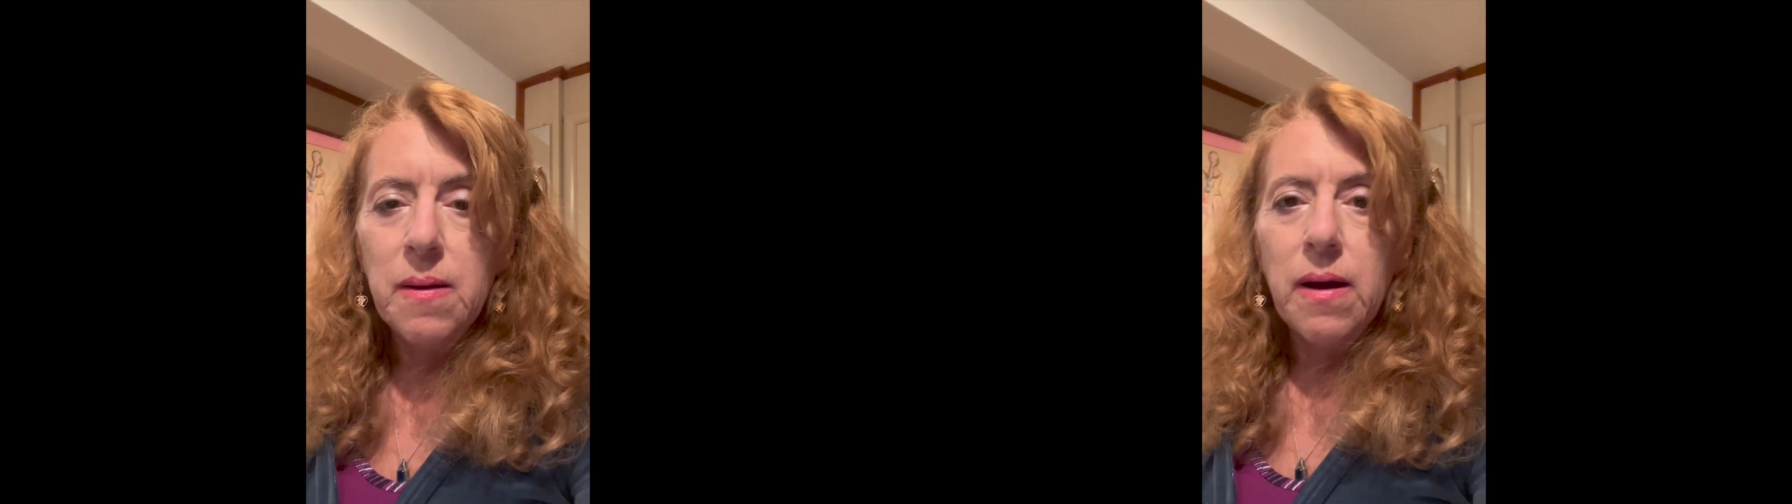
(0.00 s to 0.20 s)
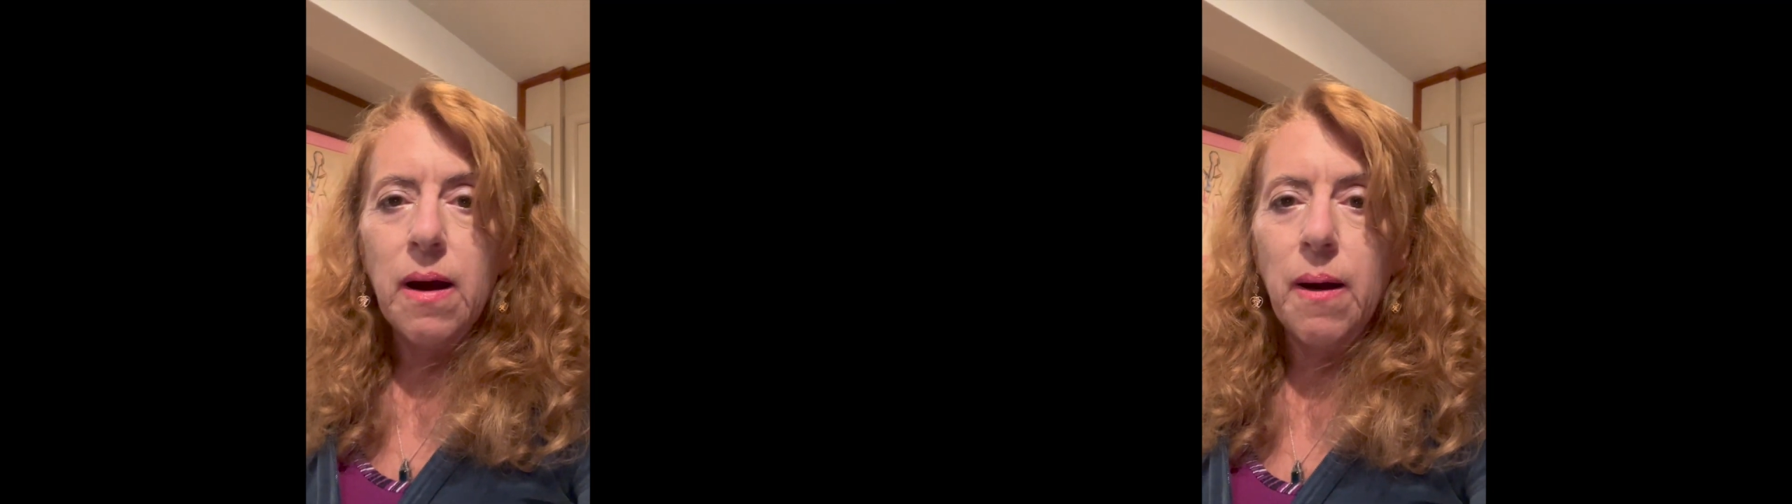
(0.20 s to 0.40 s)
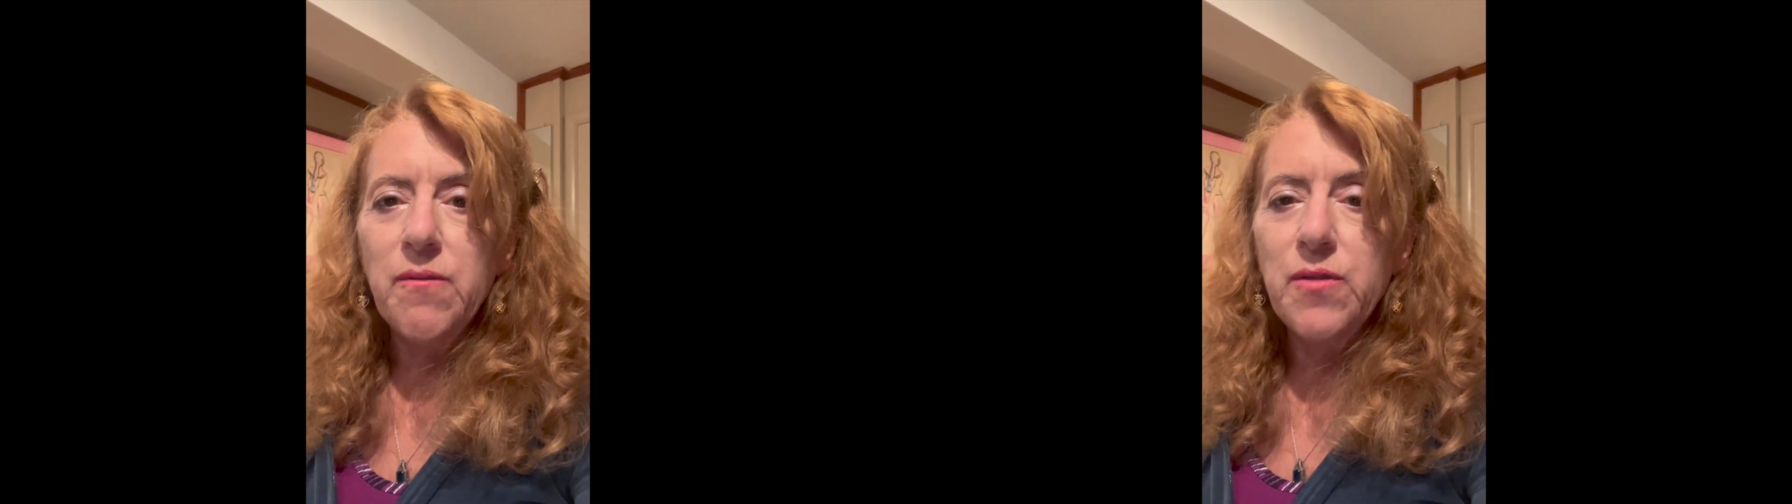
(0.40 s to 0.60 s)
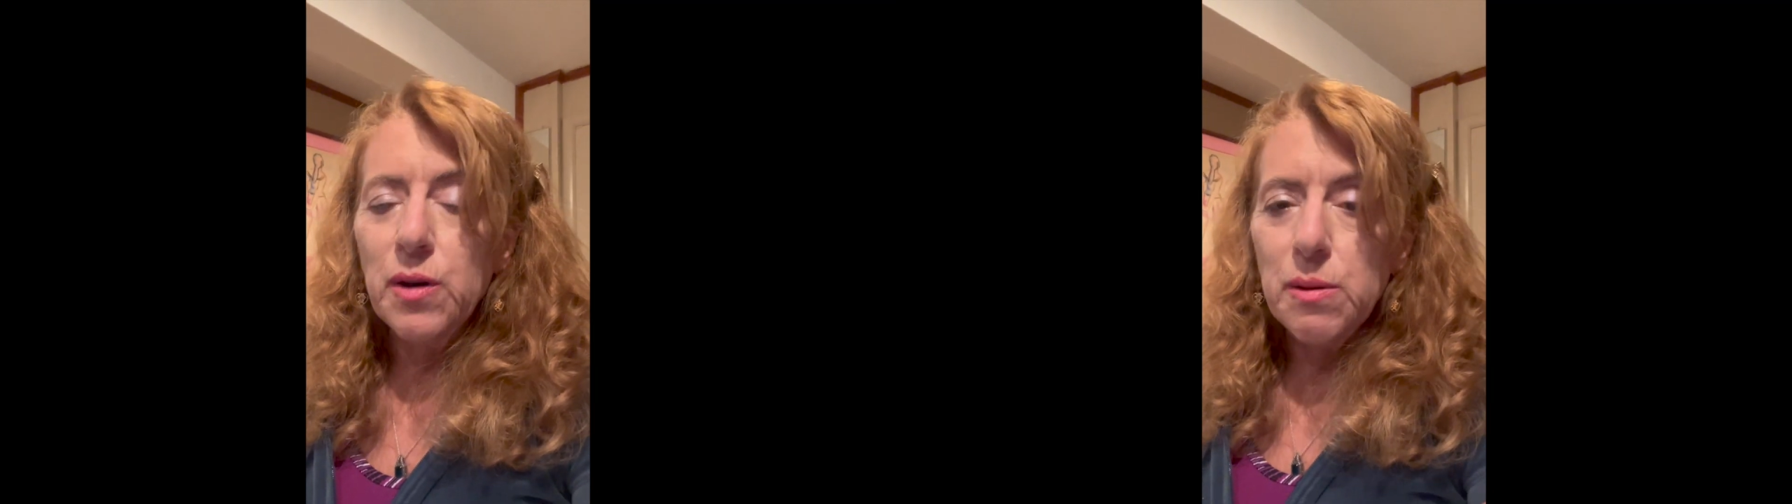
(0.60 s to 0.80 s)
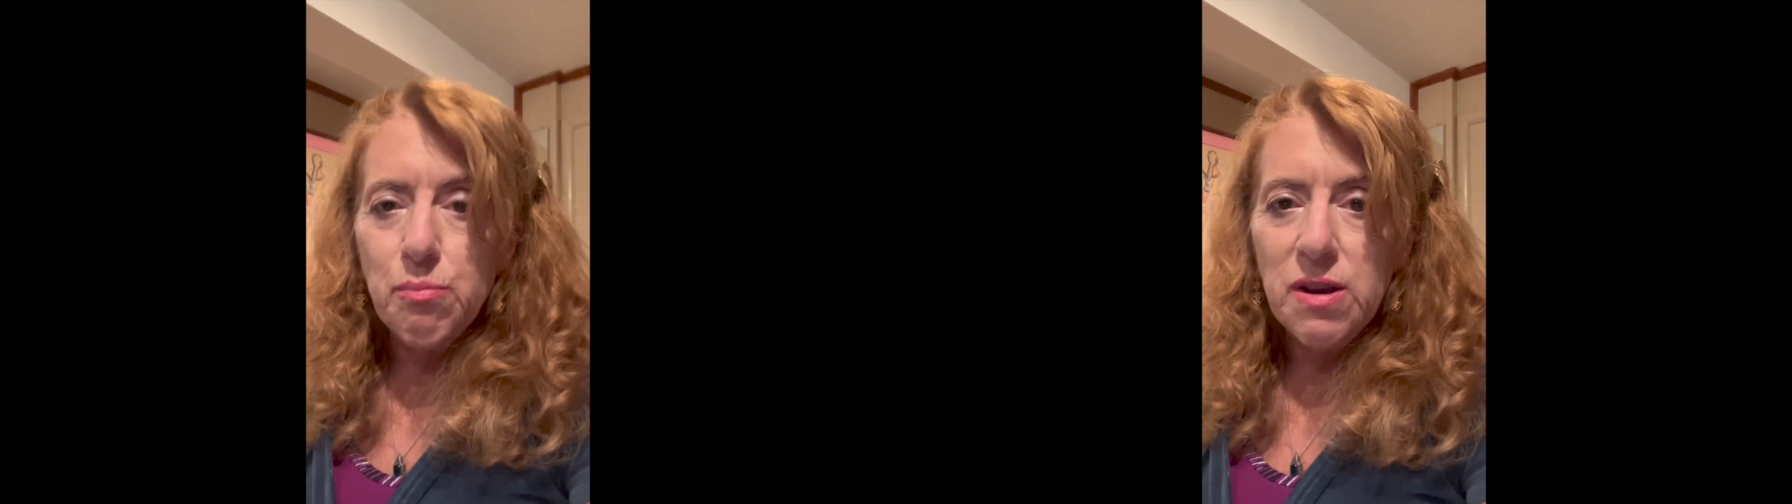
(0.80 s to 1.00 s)

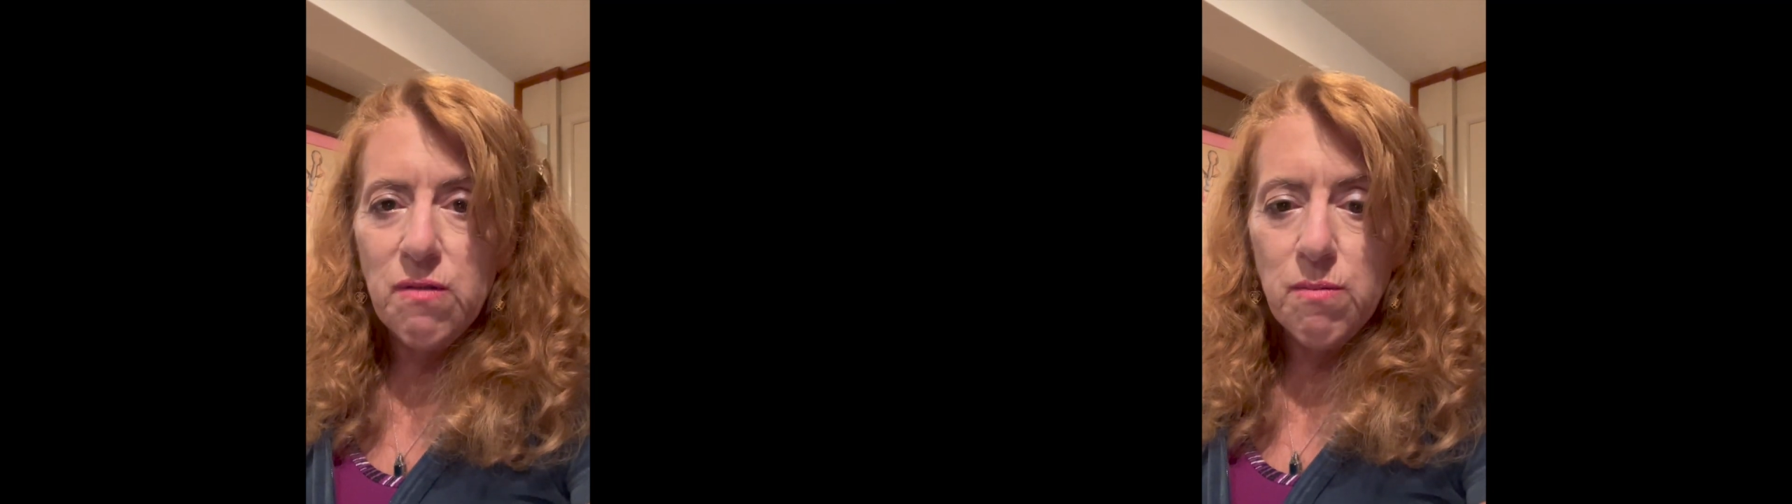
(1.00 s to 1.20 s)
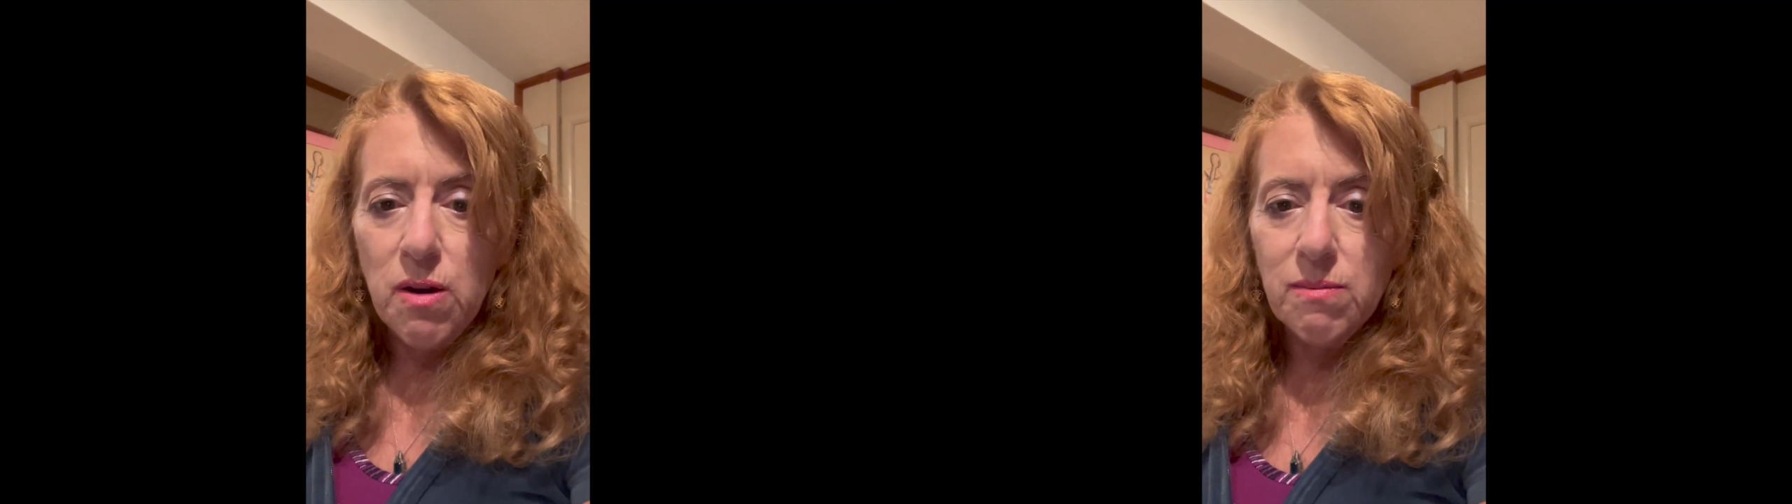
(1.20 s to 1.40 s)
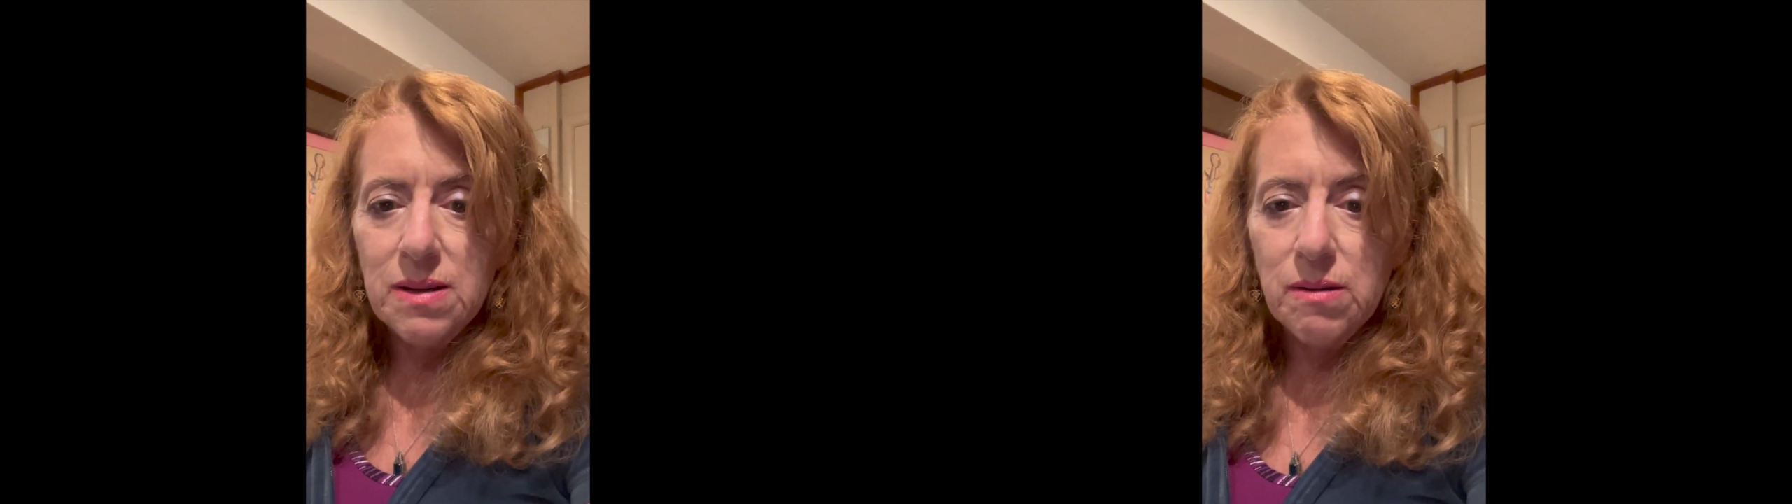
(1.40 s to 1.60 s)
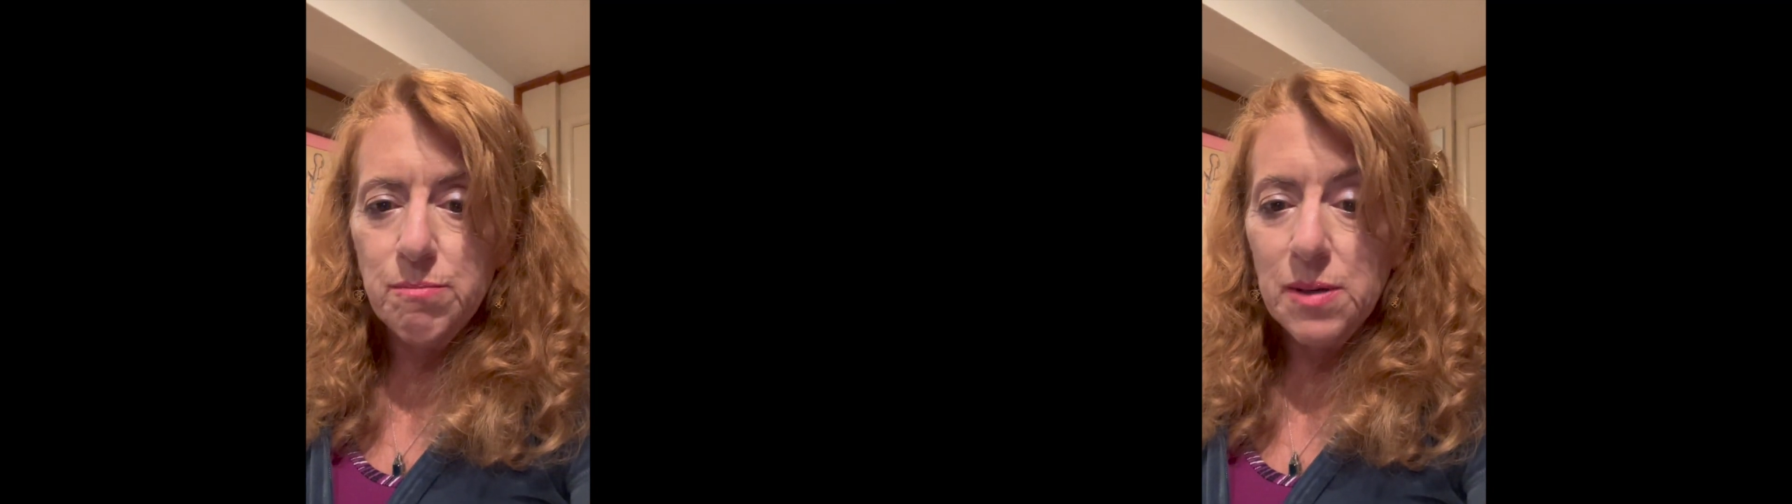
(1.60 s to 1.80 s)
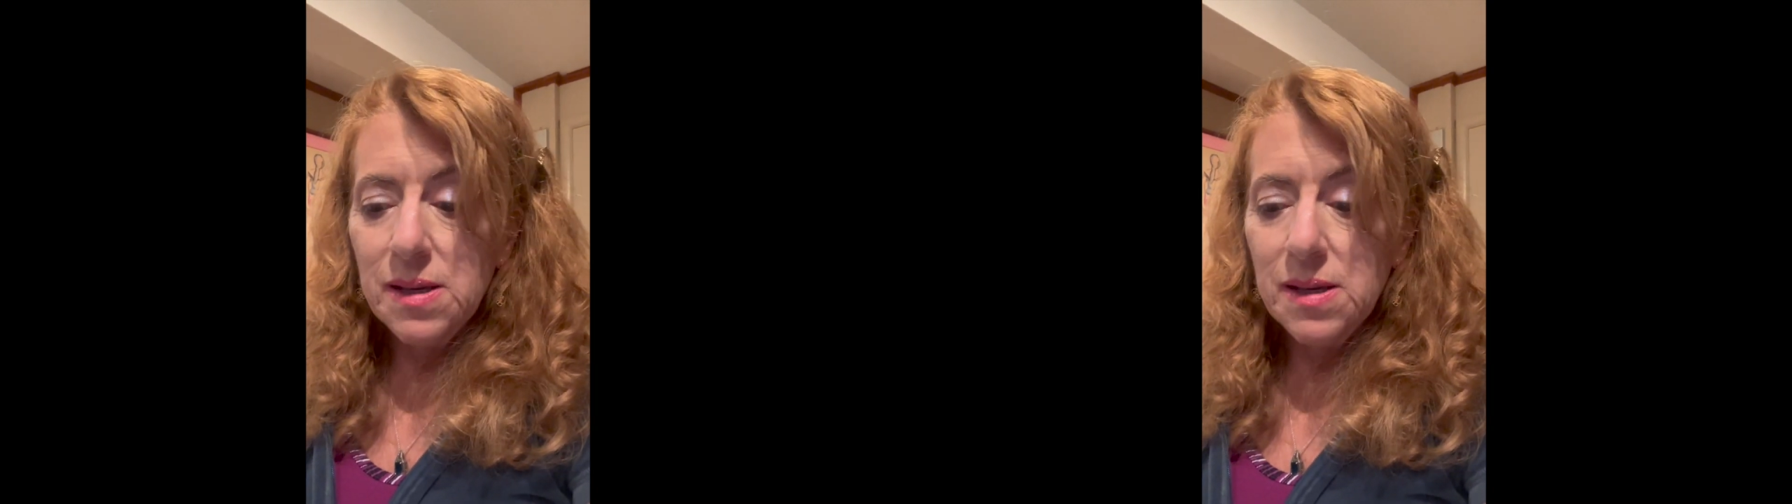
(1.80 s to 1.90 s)
Very brief moment of being